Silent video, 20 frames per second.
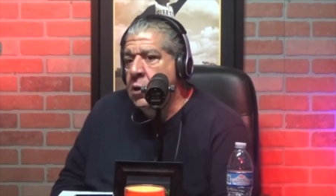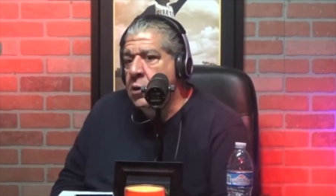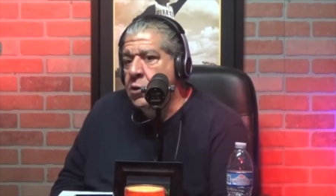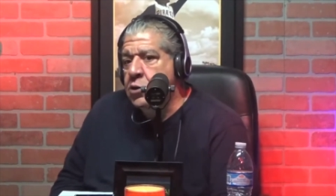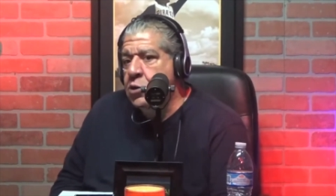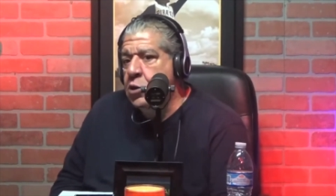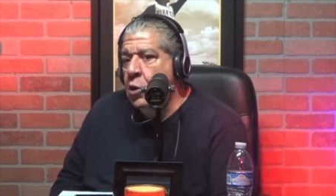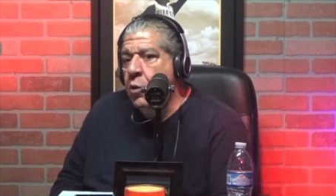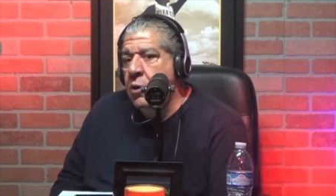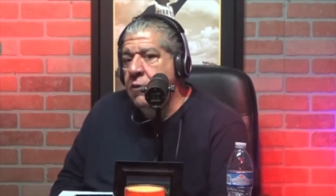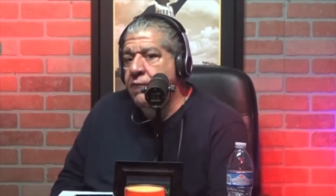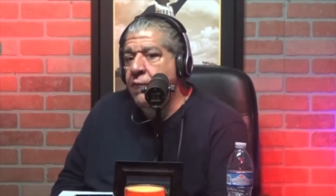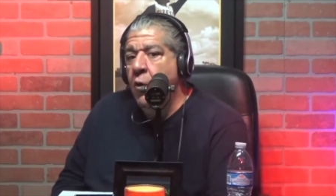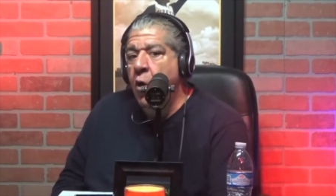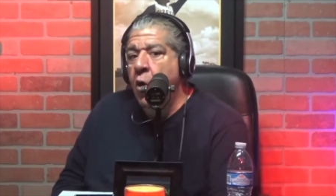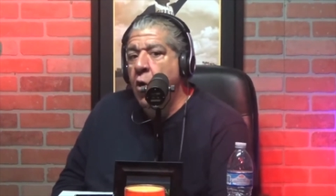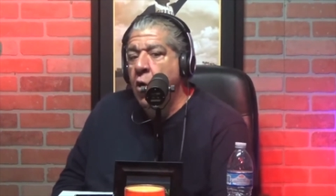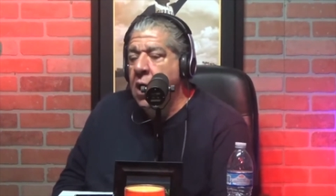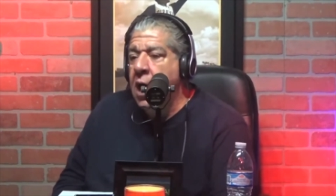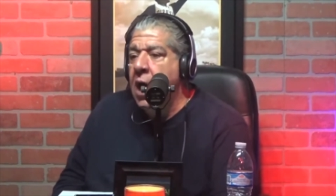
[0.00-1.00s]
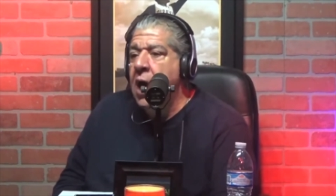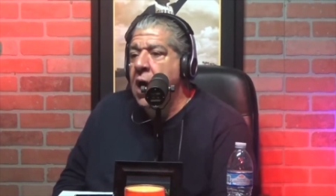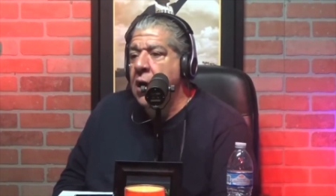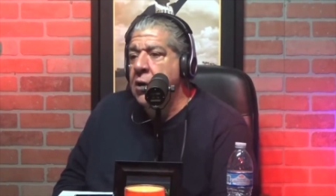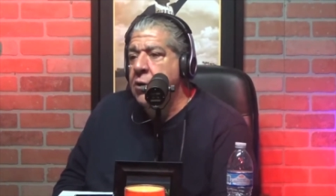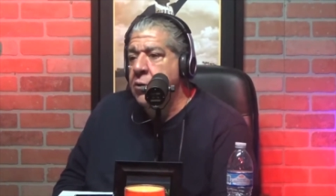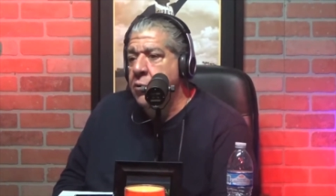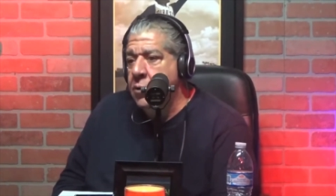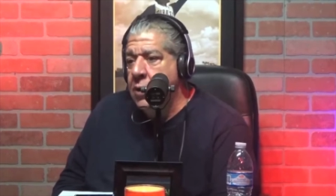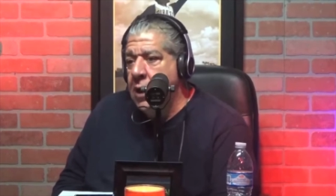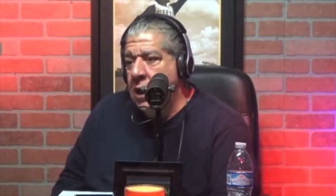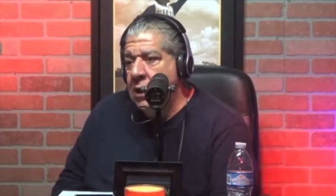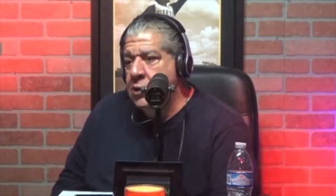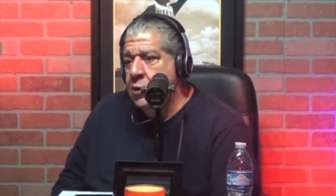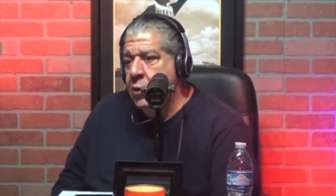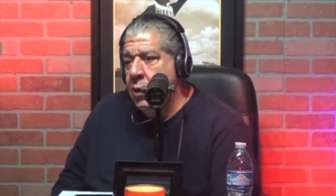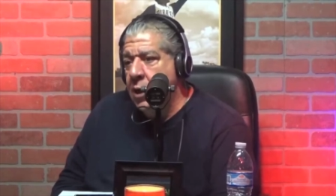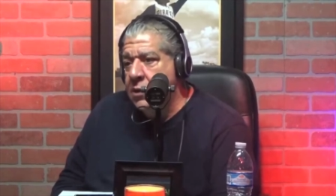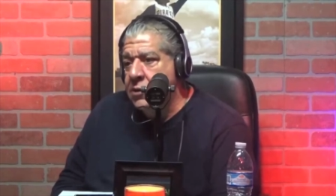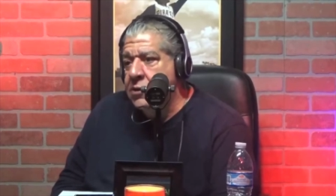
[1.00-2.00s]
So we've all gone through that
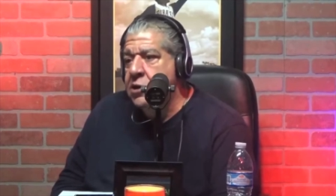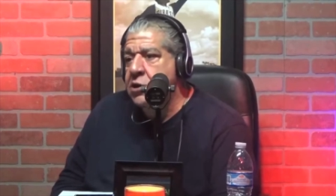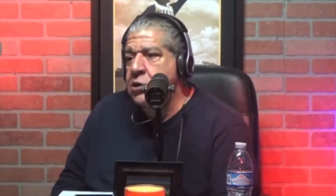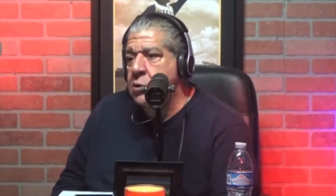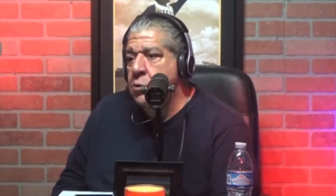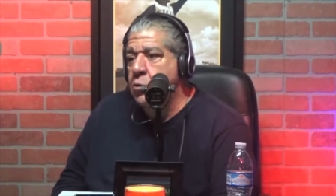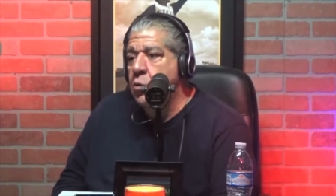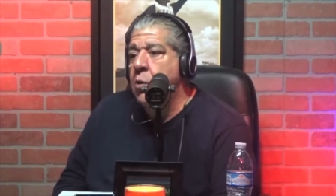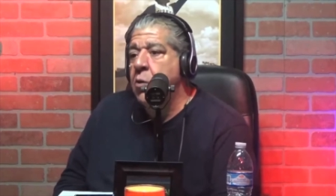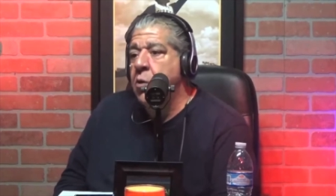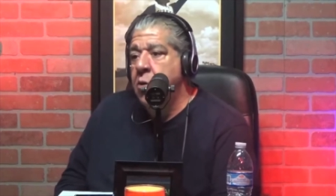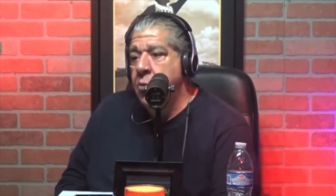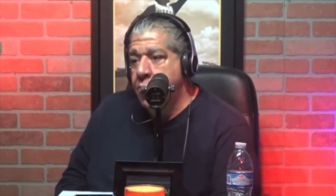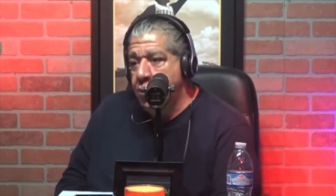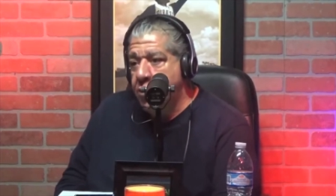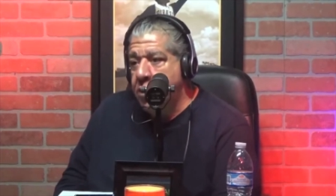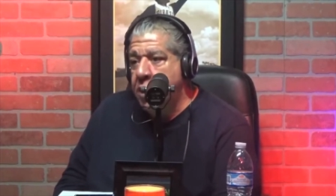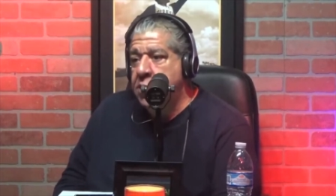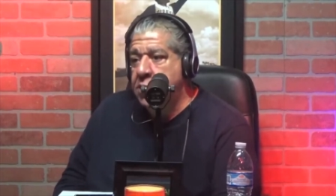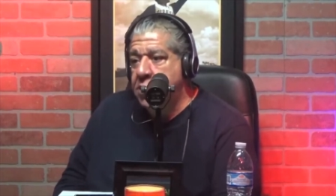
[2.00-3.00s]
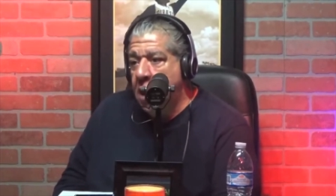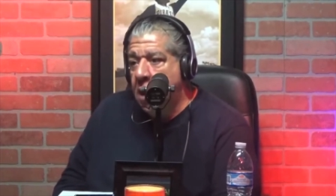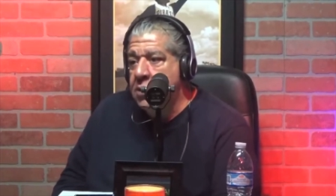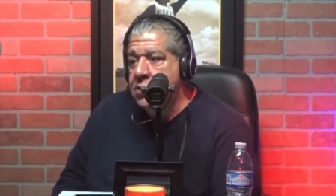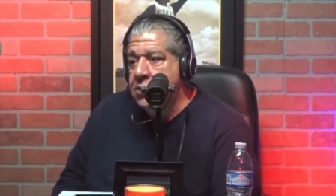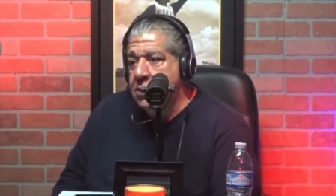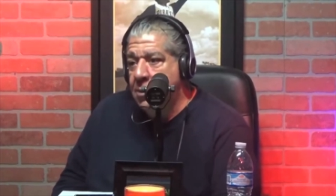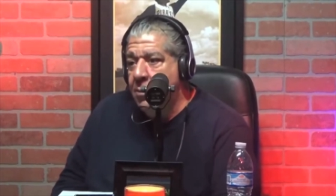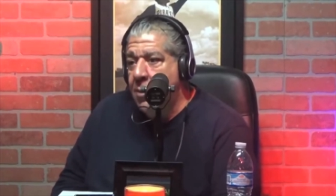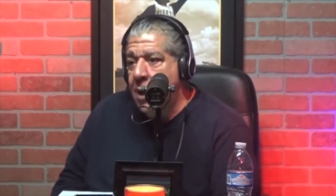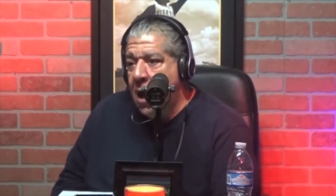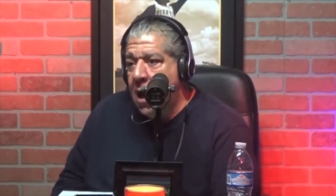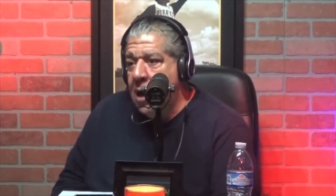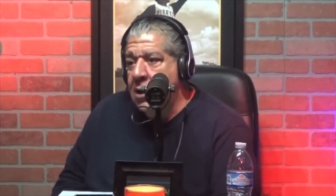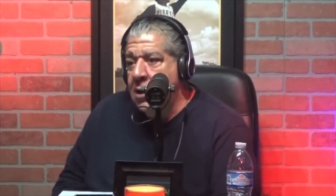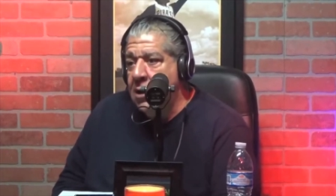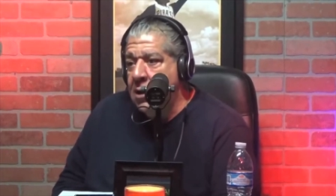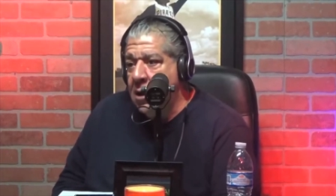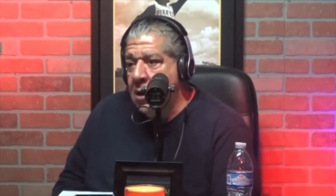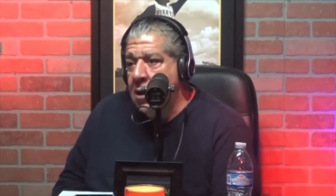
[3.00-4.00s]
transition where we prejudge
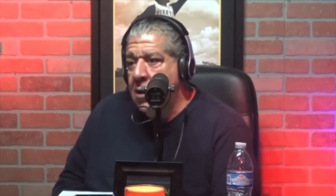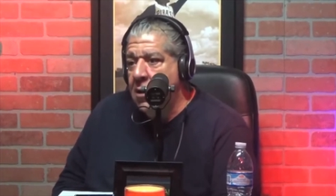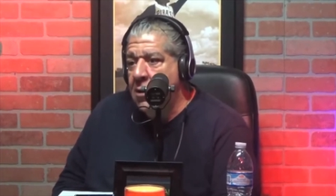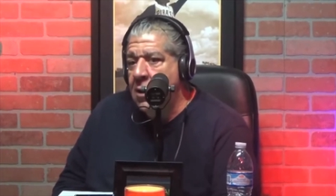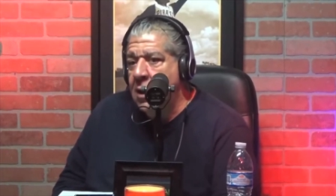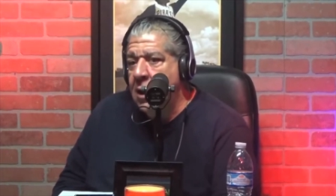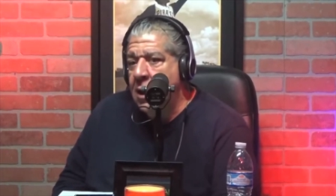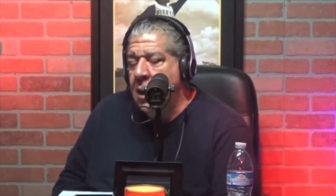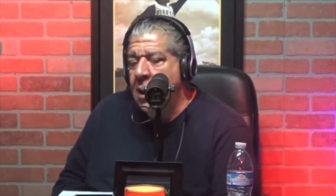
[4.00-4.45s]
somebody. Yes. You know?